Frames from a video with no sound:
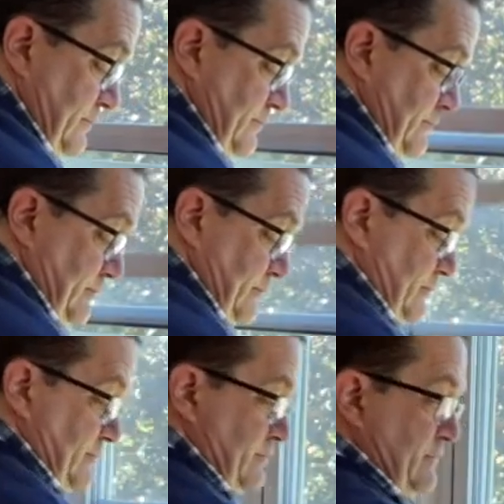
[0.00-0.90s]
A
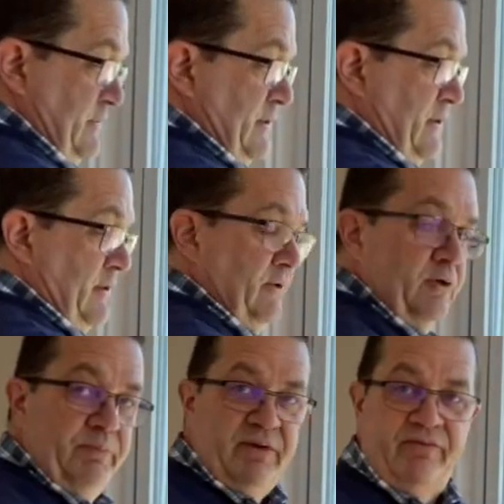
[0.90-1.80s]

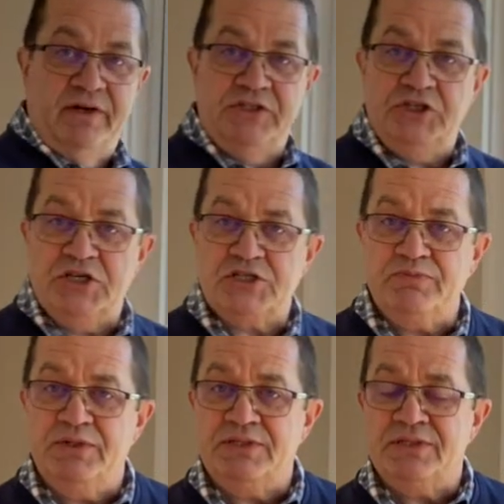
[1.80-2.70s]
little bit of an
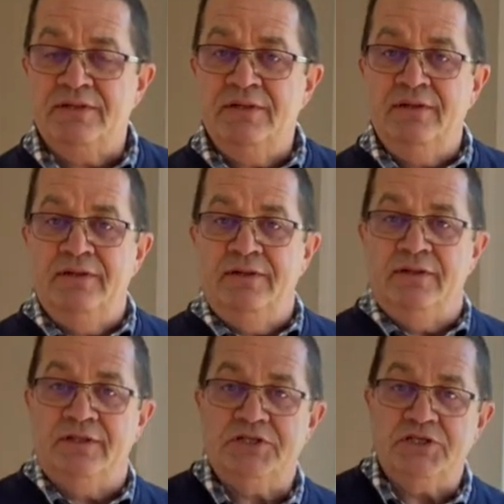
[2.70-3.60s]
adjustment.
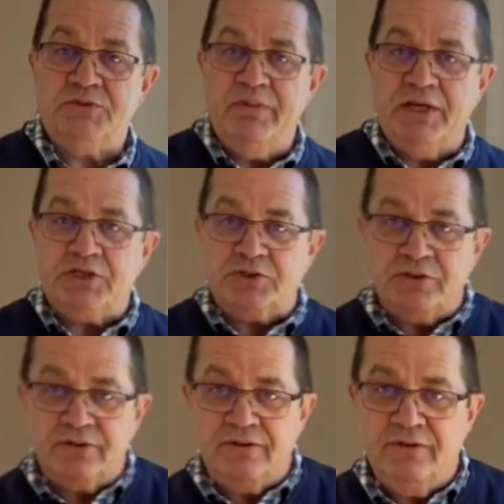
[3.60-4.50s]
Let's just make
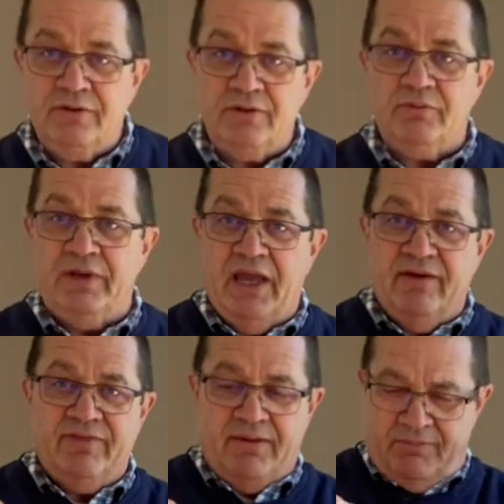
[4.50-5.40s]
sure, that we
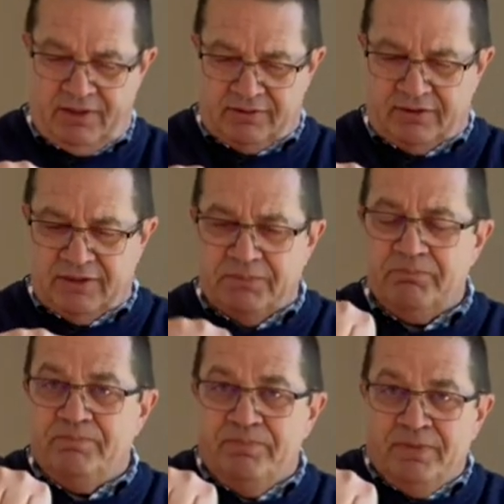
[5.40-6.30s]
have that metal
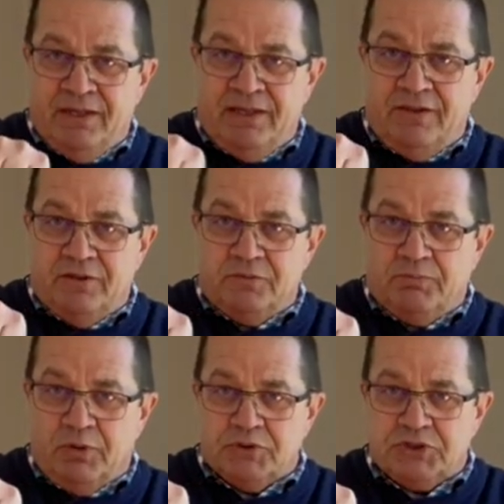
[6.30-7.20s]
clip in
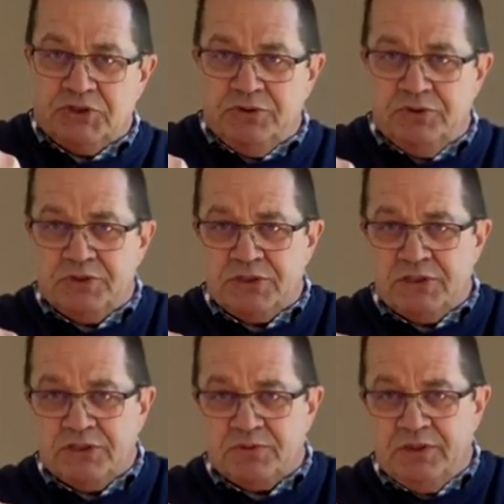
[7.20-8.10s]
both shoes
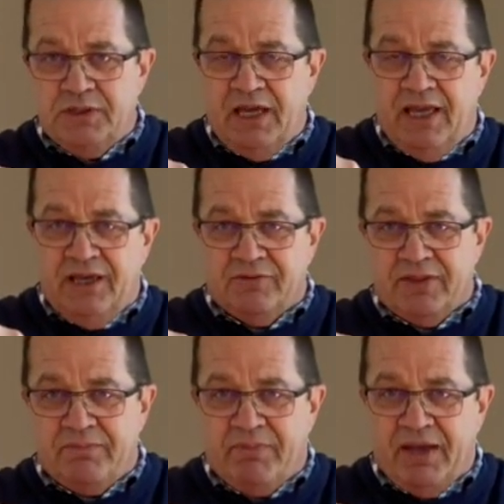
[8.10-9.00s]
as we angle
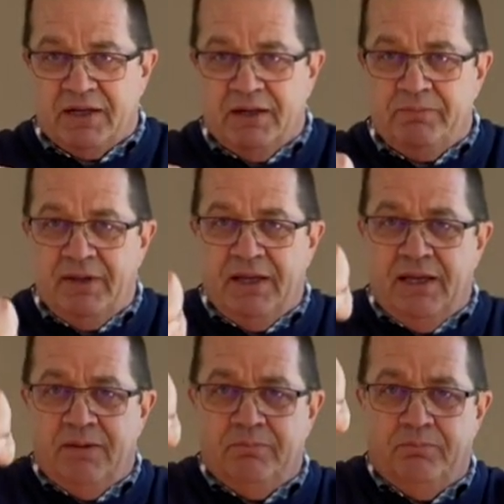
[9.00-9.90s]
that back up
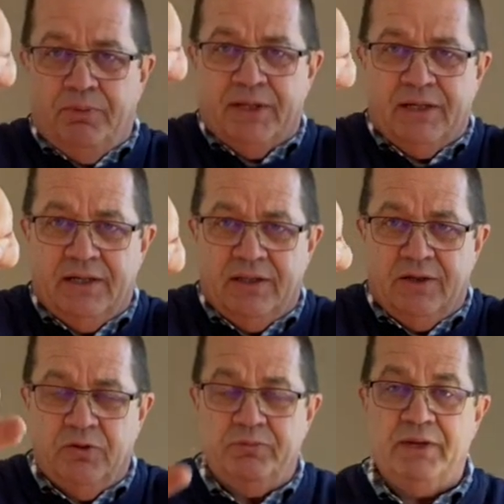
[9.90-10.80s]
and bring it into
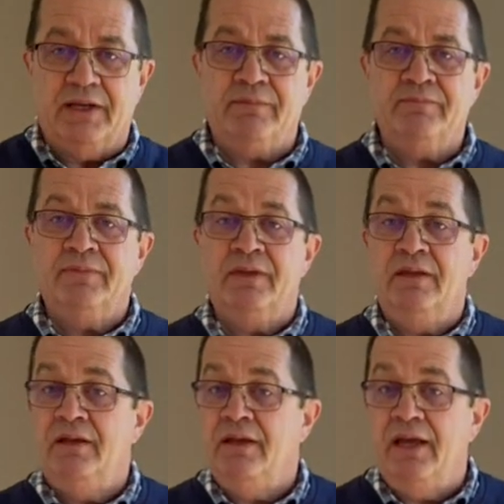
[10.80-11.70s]
the opening.
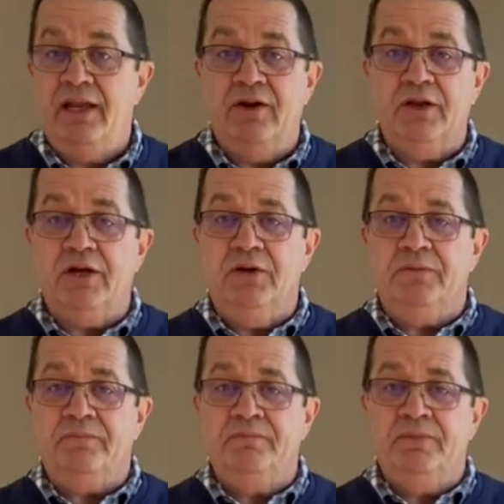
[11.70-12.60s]
And there you
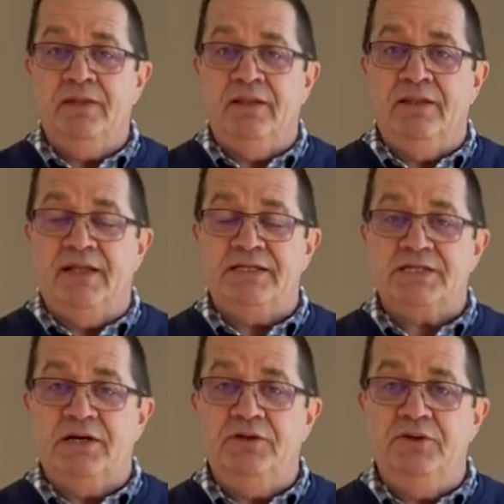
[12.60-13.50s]
go. That's
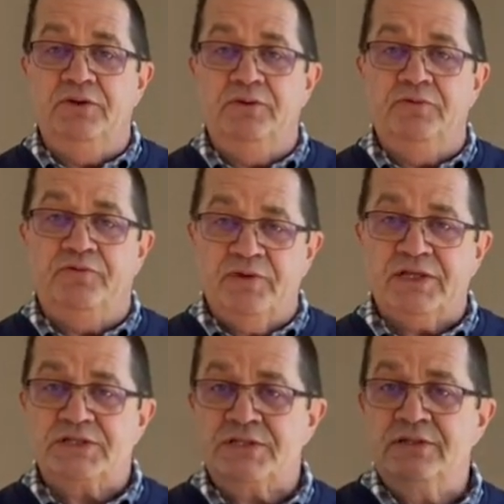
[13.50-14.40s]
how you
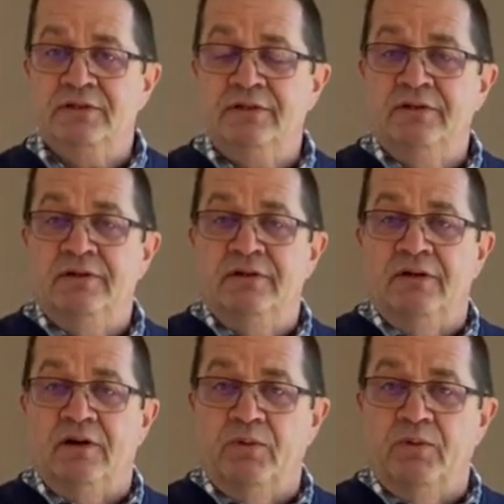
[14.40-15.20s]
fix a